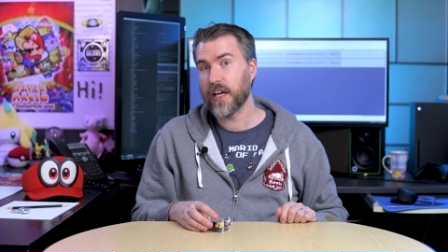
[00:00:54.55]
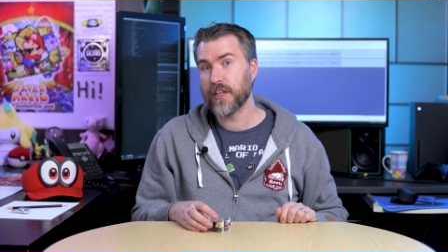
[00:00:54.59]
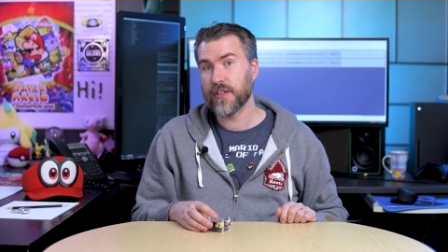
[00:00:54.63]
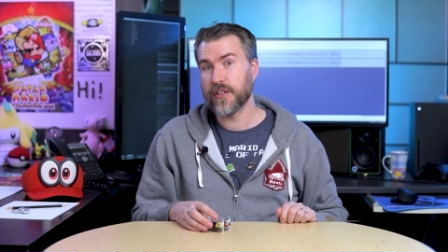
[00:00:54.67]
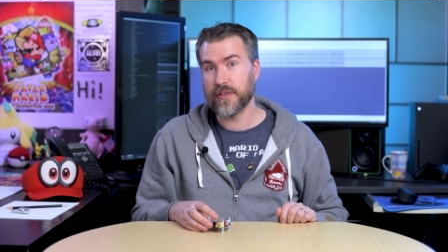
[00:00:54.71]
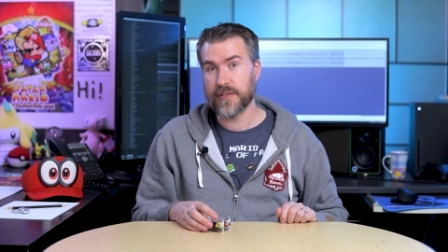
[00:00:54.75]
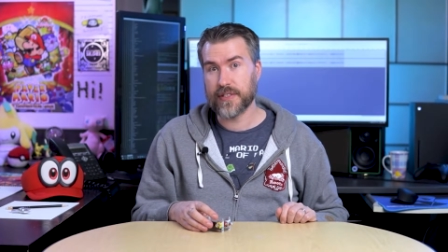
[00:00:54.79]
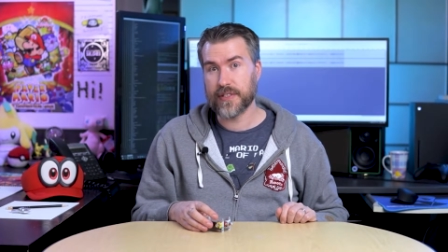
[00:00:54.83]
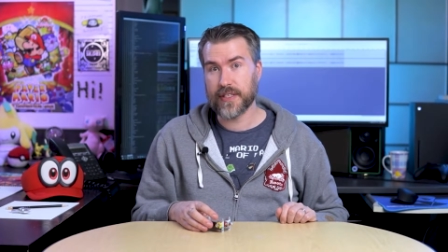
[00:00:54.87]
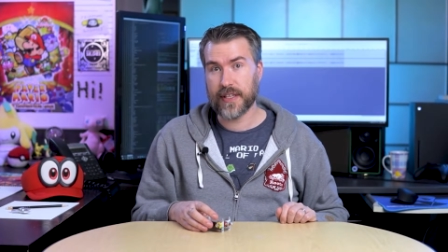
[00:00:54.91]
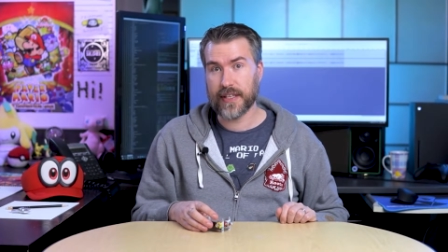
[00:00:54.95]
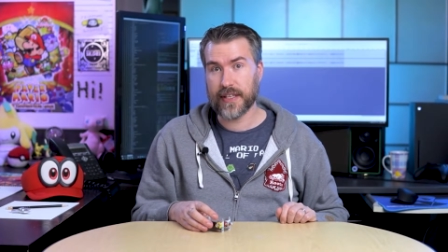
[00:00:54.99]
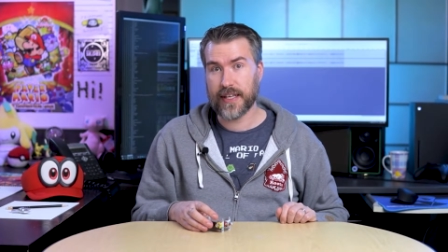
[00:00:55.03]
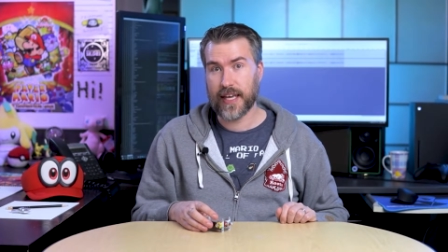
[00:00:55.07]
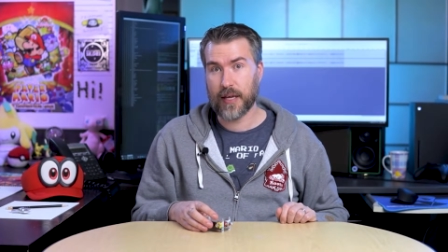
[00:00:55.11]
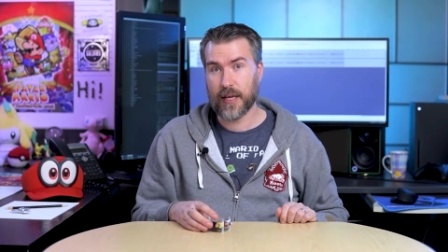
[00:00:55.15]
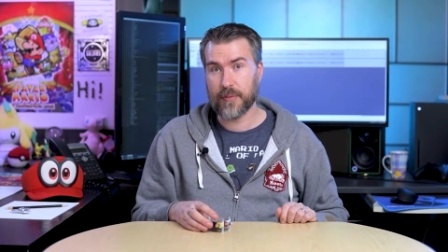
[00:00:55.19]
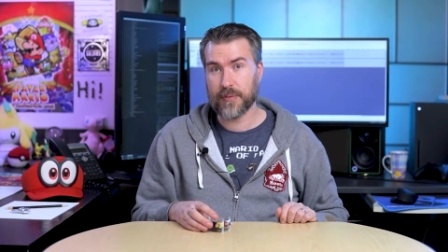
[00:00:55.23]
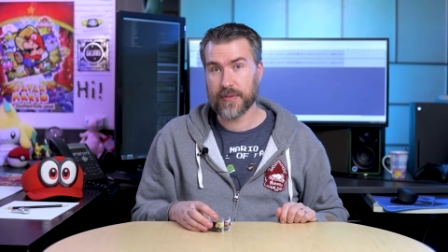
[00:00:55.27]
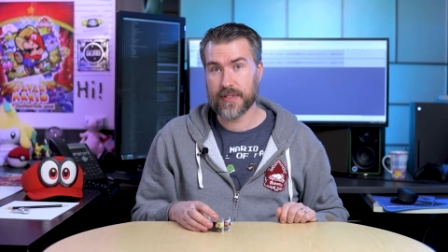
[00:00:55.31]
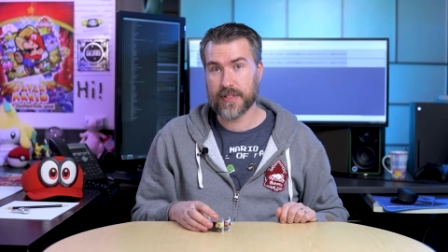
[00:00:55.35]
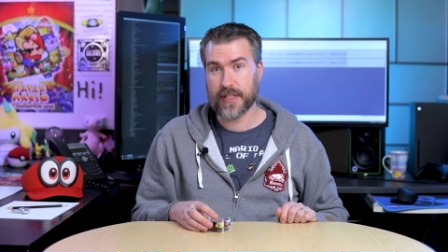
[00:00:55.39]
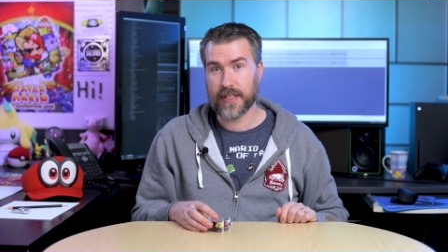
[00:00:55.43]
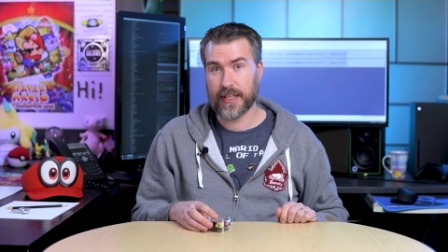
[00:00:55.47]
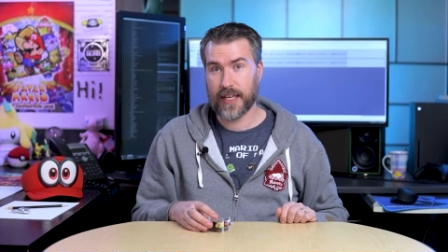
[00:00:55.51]
using the
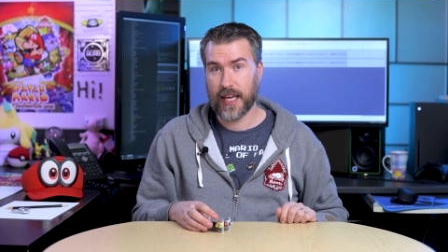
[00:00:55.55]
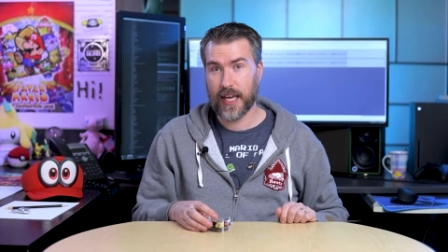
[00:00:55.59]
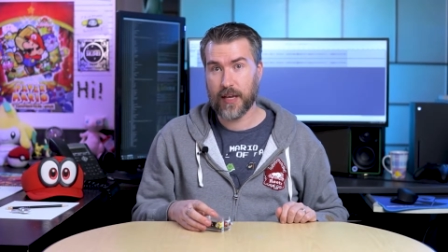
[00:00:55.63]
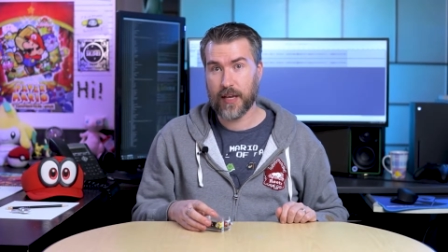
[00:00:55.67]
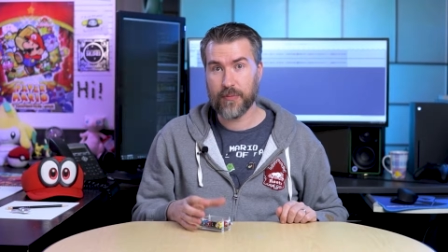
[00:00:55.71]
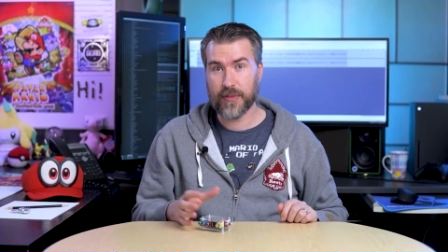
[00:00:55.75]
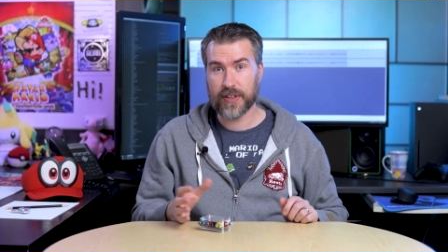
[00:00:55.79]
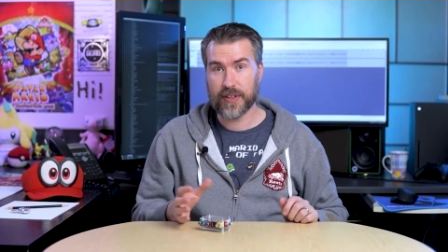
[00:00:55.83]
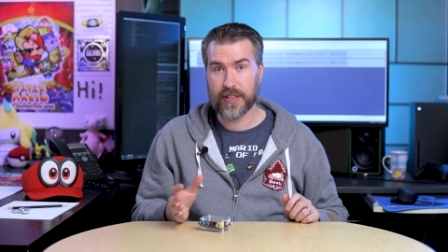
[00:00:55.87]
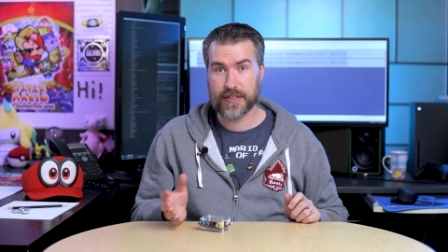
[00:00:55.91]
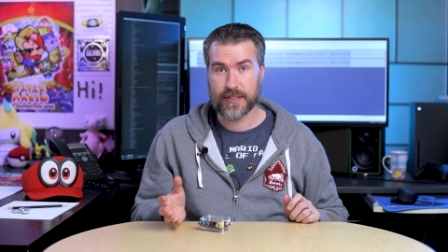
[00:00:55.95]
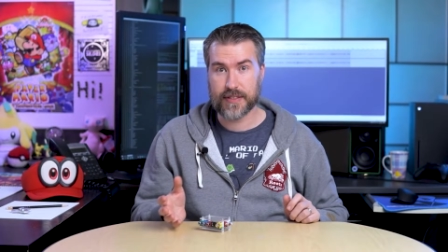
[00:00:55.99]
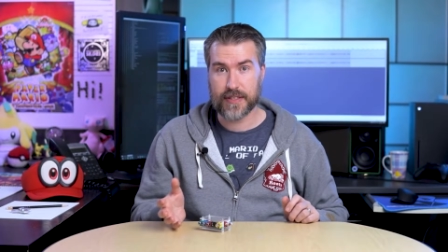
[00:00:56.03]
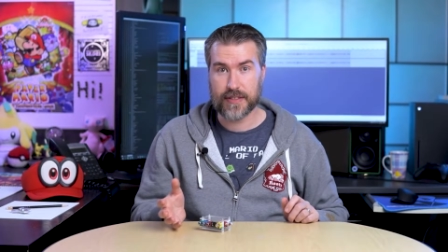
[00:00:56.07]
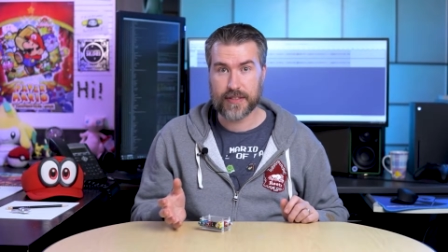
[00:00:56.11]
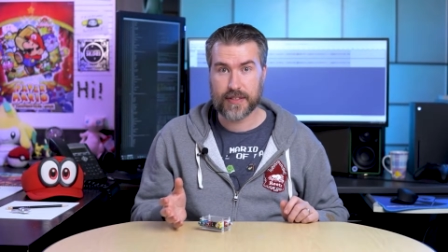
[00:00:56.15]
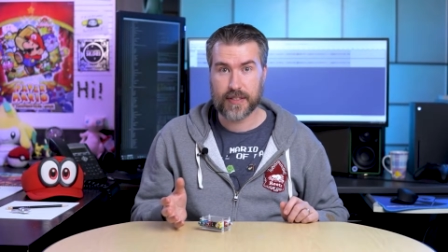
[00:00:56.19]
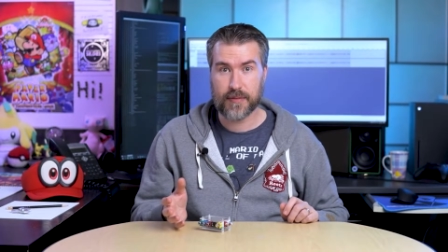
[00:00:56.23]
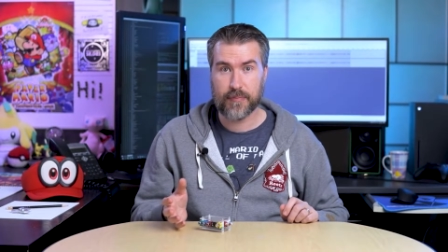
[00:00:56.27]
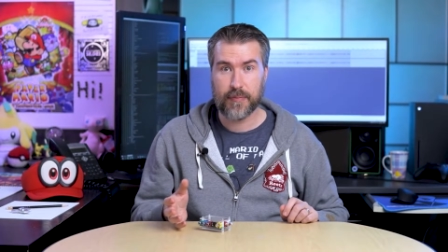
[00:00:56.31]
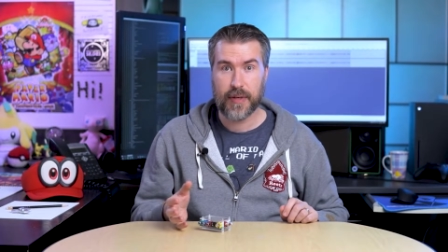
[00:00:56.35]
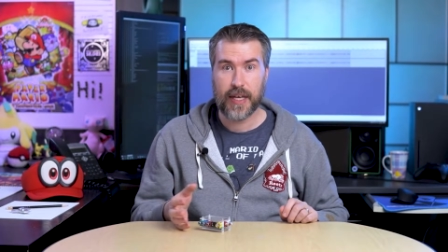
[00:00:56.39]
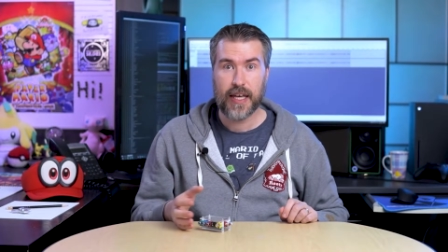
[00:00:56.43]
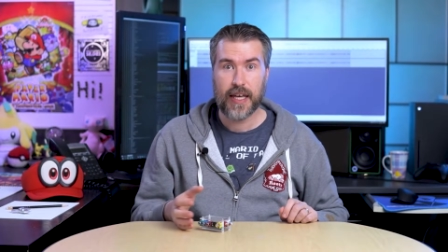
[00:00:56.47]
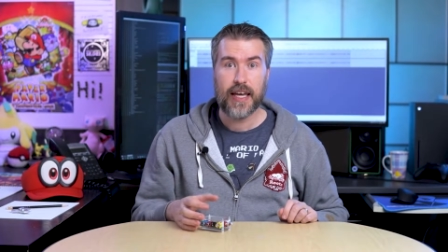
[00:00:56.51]
cables that came with the
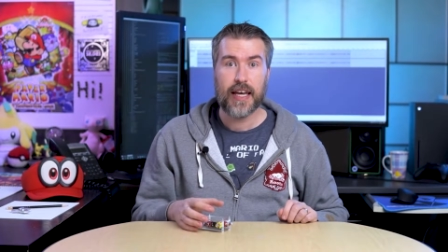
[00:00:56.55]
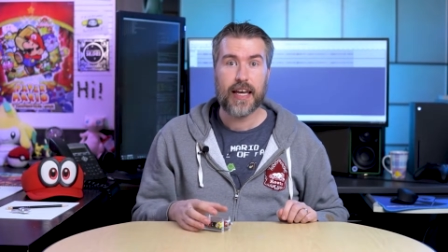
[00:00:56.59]
system,